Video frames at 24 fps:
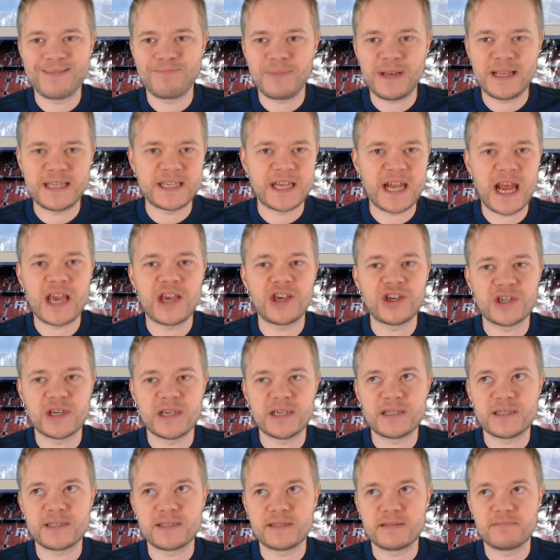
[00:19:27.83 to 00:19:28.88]
and be
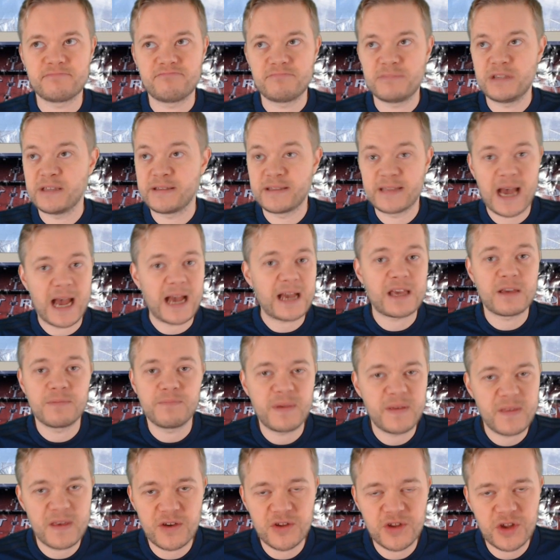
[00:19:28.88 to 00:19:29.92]
tenacious, that can
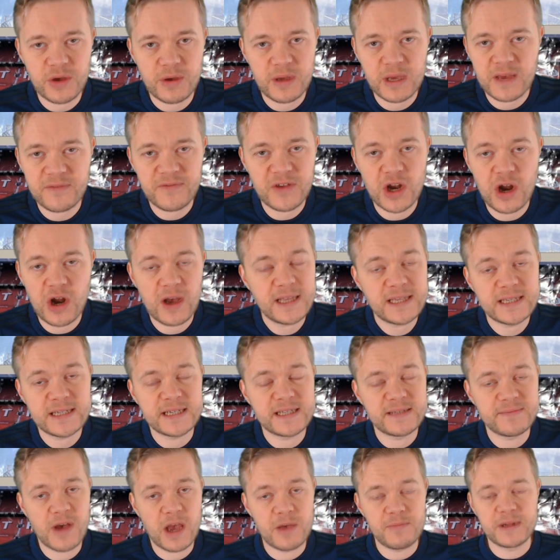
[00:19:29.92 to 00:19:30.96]
be the undoing of United
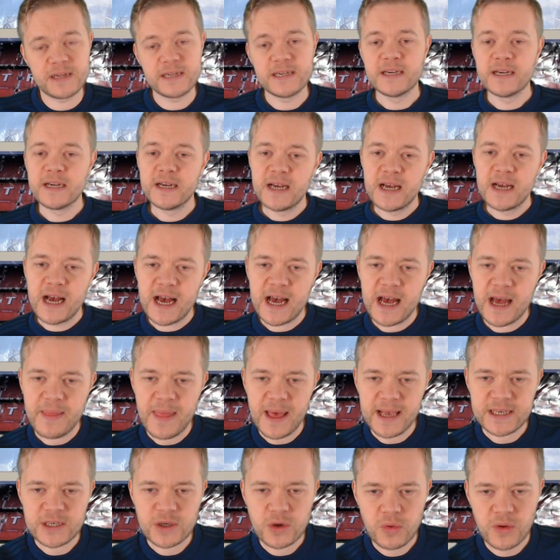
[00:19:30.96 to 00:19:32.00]
at the moment.
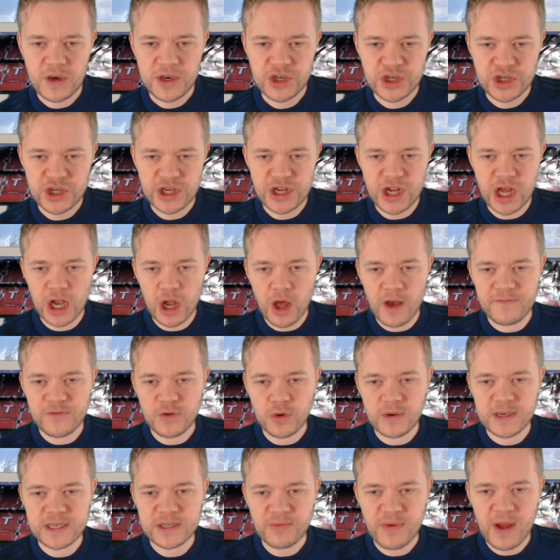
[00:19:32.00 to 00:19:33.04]
Next question. A lot of
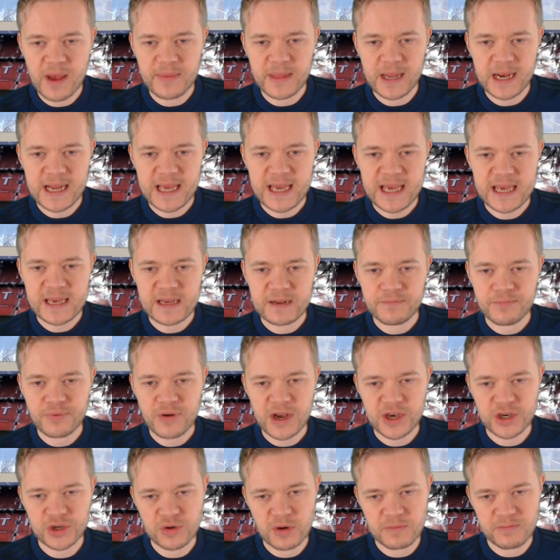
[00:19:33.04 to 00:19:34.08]
noise around the league and
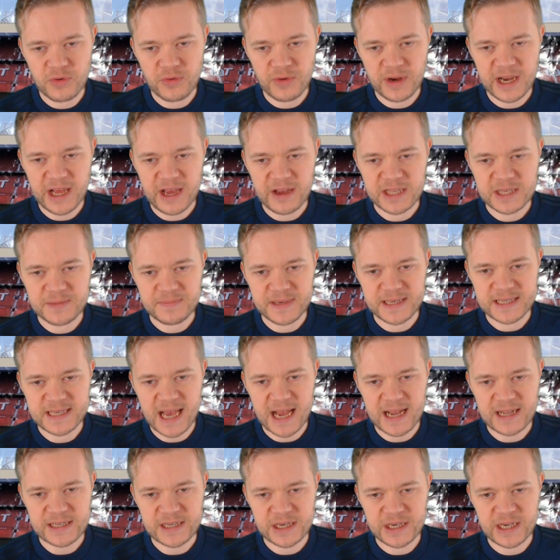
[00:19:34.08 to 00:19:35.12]
pressure on Mourinho to be
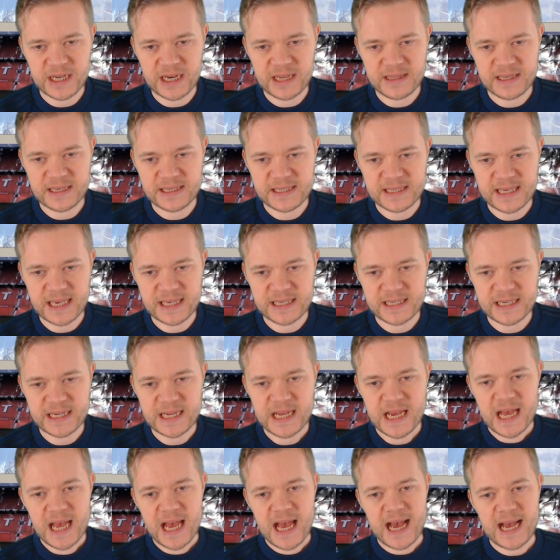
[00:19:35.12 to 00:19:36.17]
sacked early this
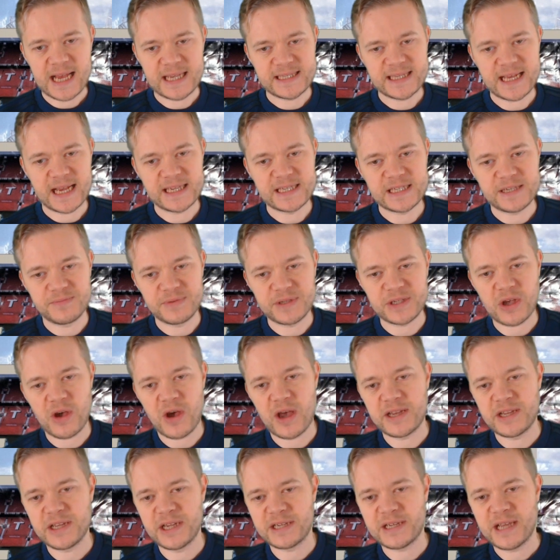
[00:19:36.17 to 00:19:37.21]
season. Has that
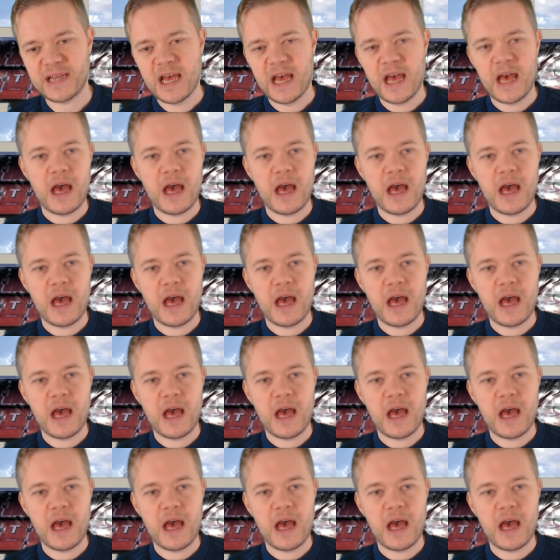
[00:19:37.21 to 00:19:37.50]
subsided?